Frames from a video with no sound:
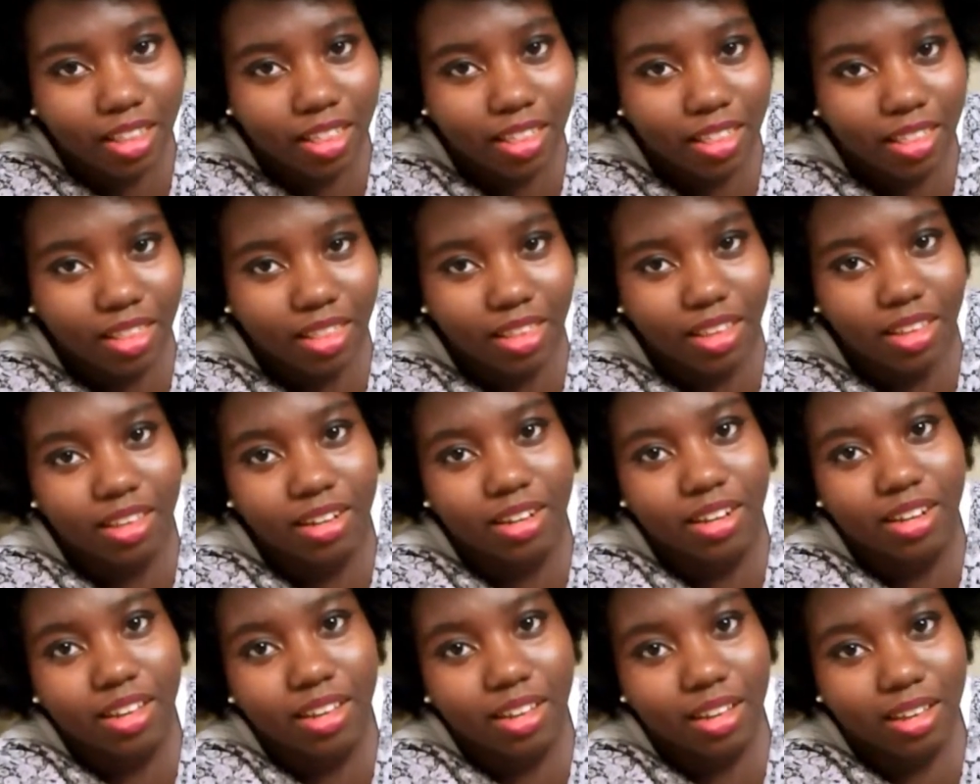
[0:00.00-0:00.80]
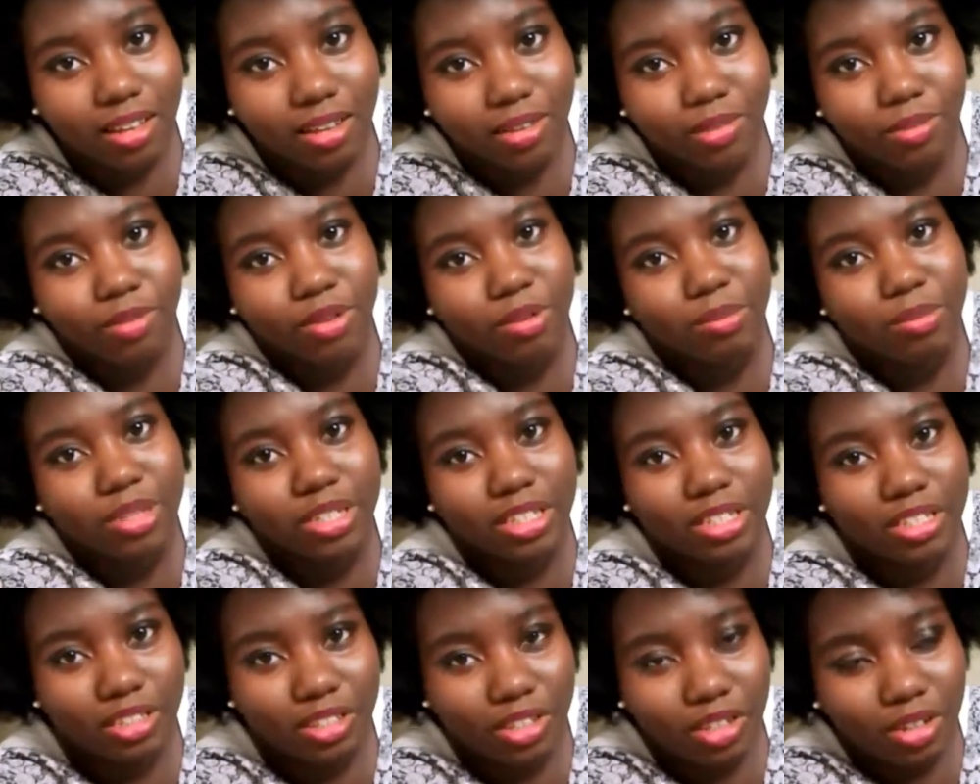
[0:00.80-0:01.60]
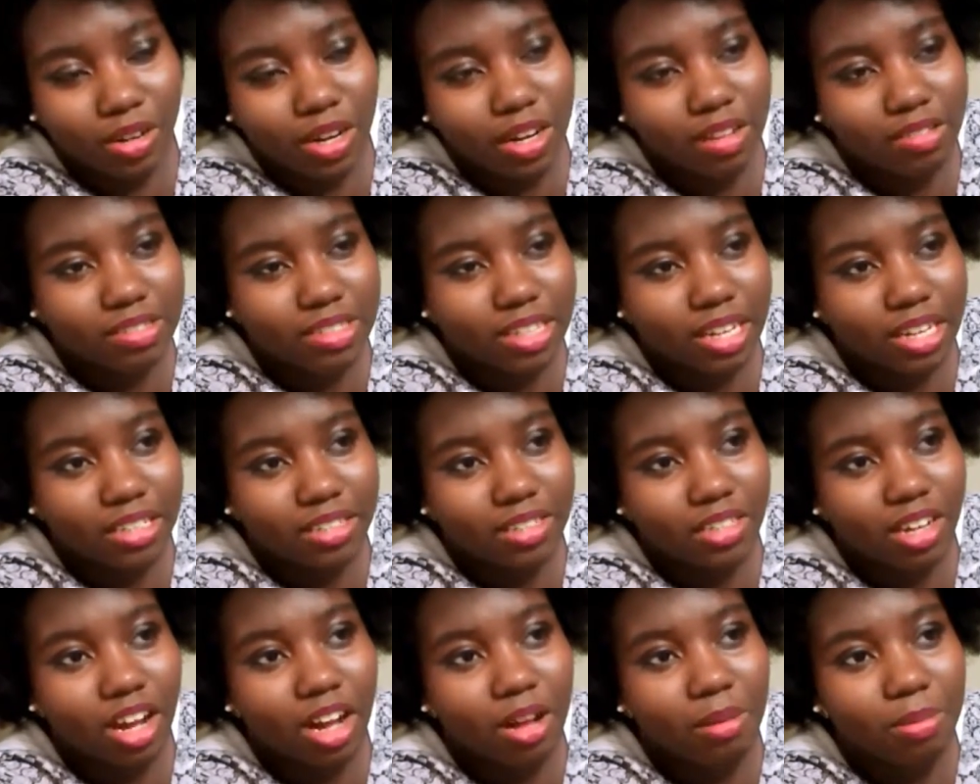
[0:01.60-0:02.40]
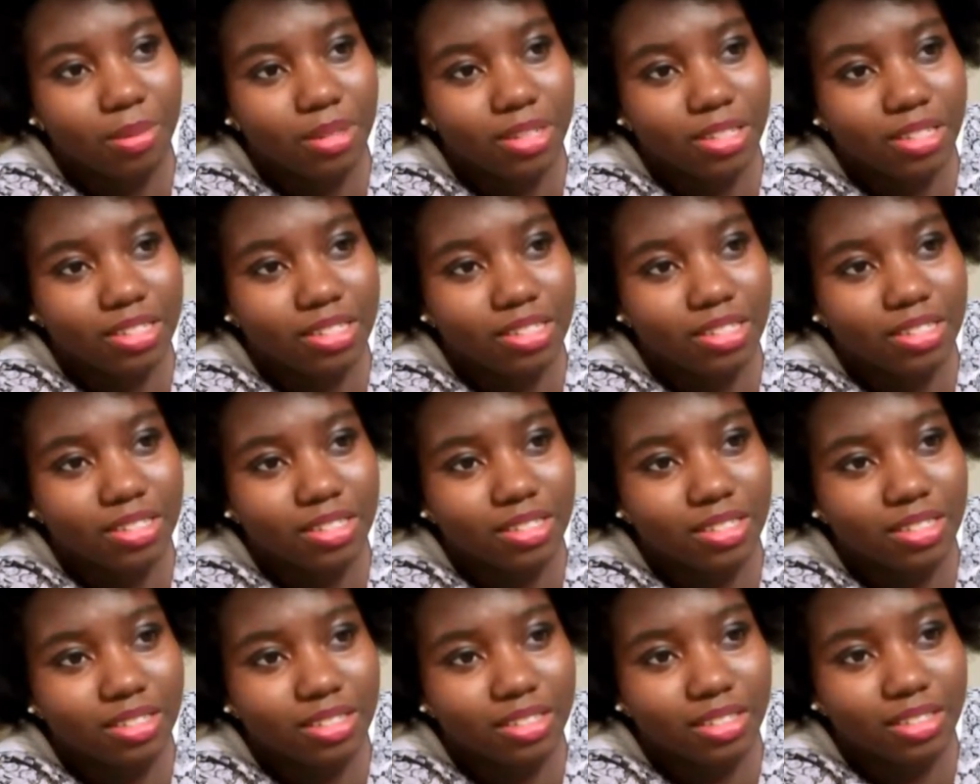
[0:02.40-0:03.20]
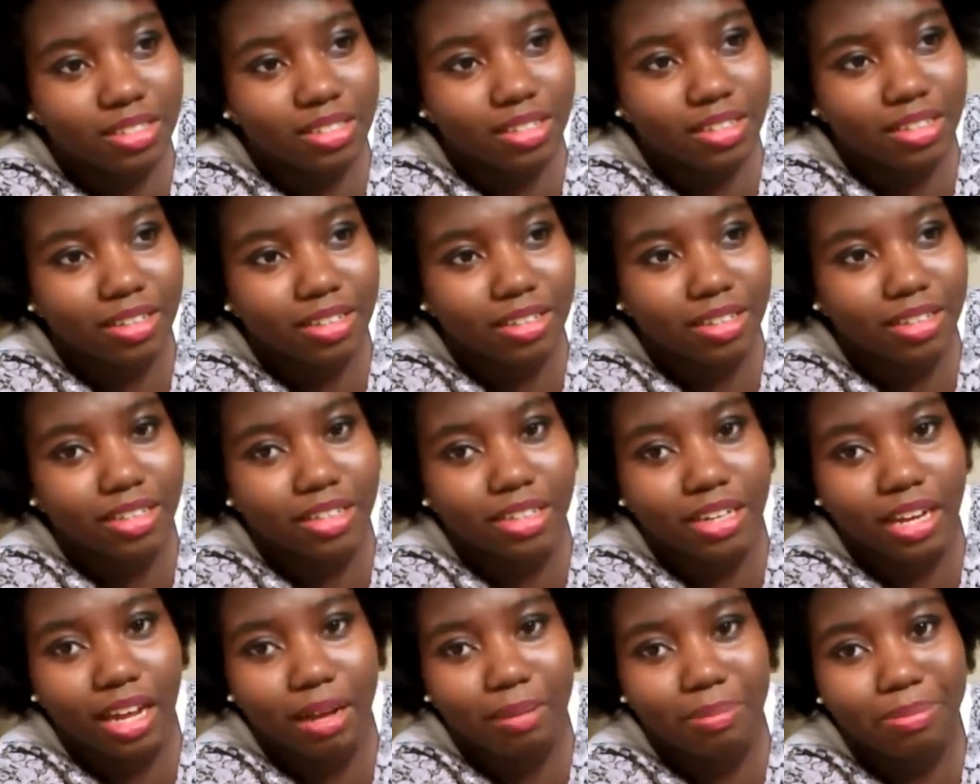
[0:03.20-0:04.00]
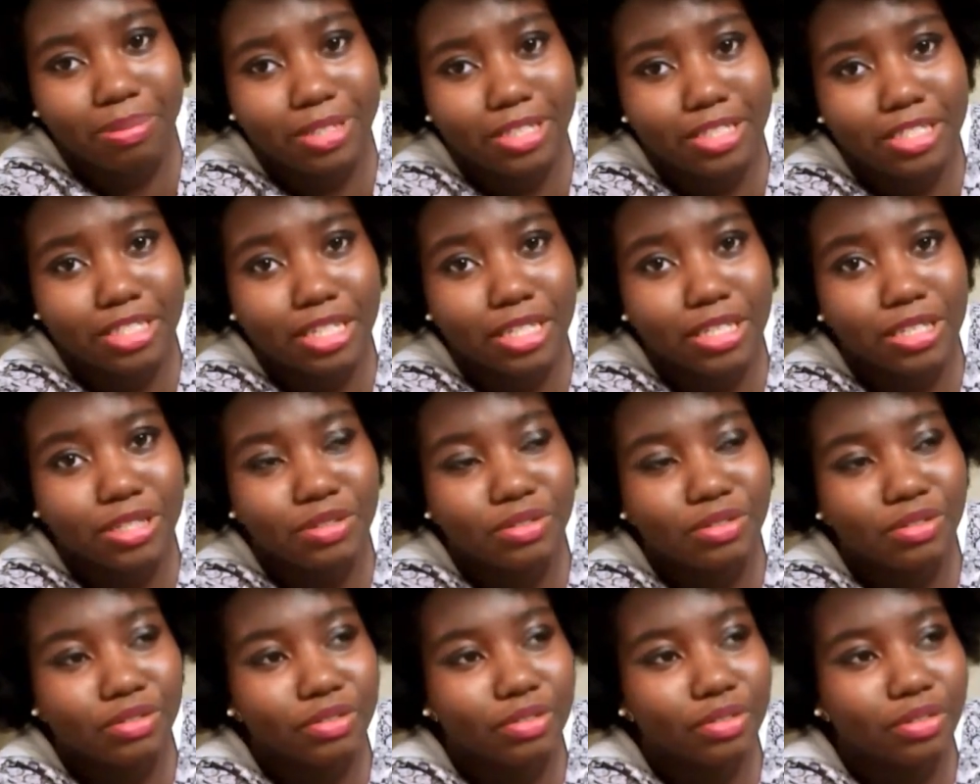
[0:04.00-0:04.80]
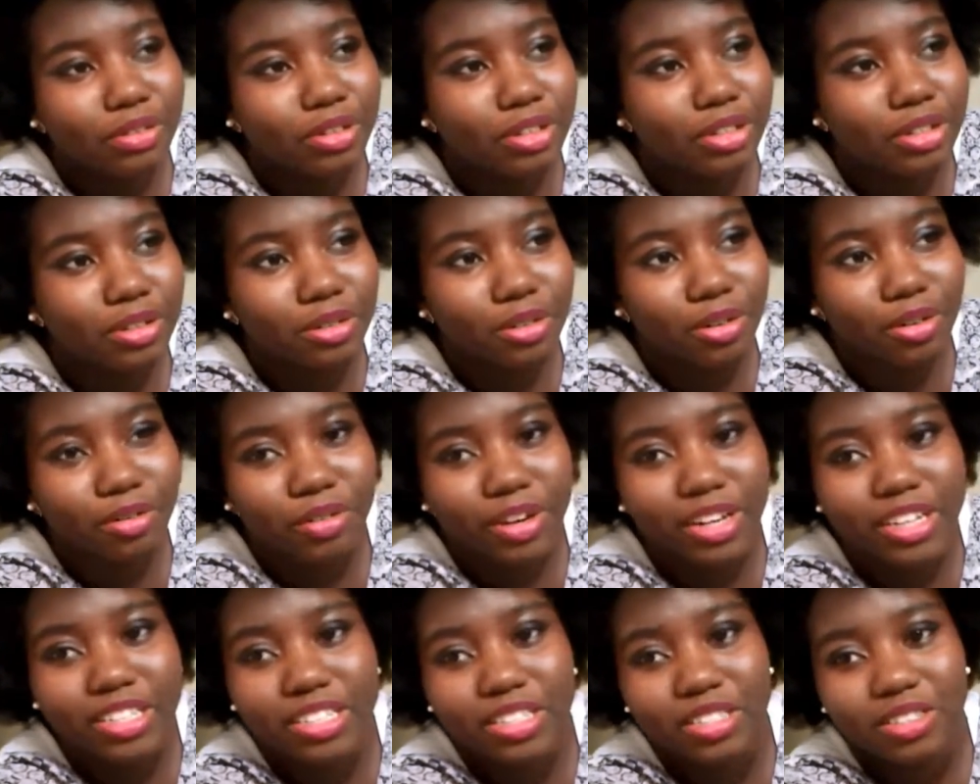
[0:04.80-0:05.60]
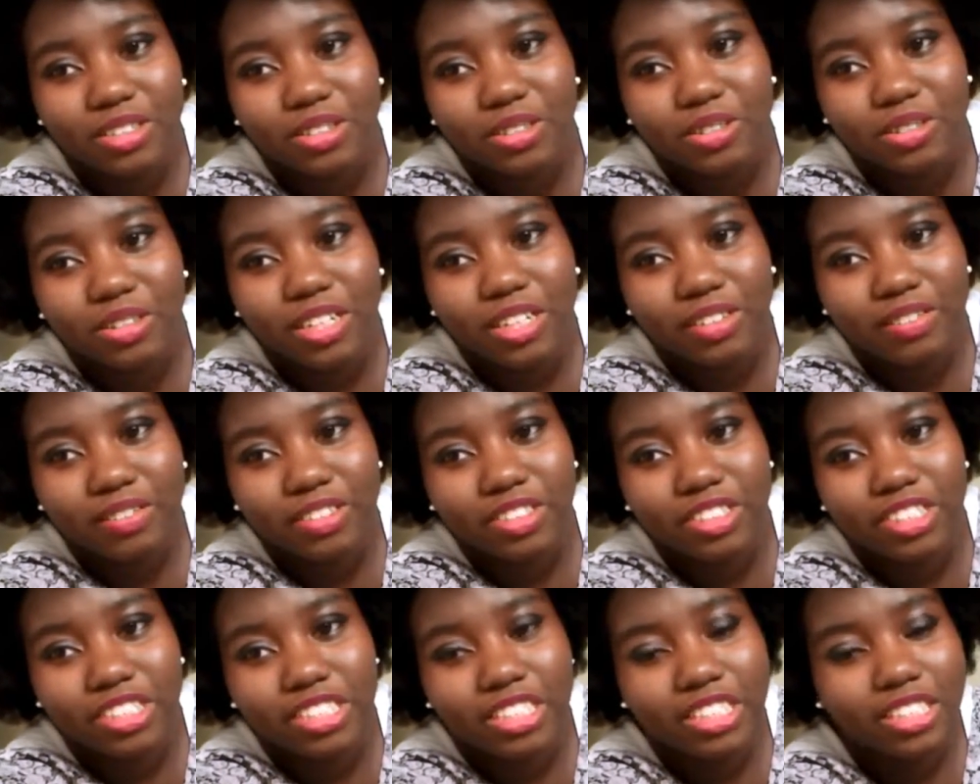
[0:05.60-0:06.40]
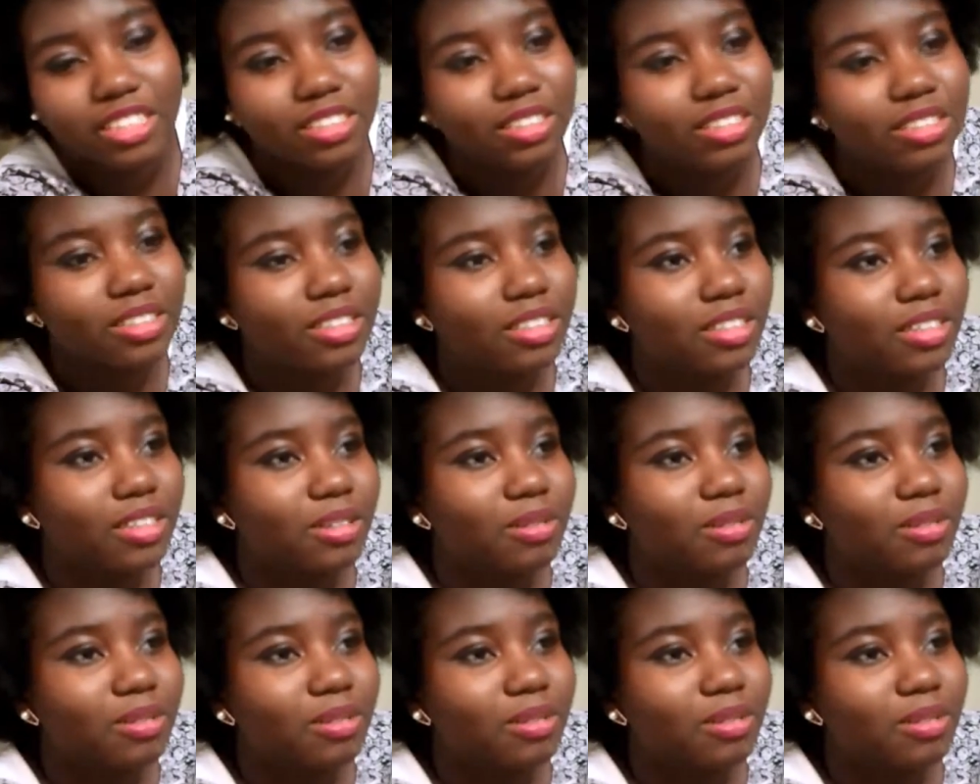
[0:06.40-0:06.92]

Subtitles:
then women could go outside topless and then not be judged for it or arrested or whatever shit.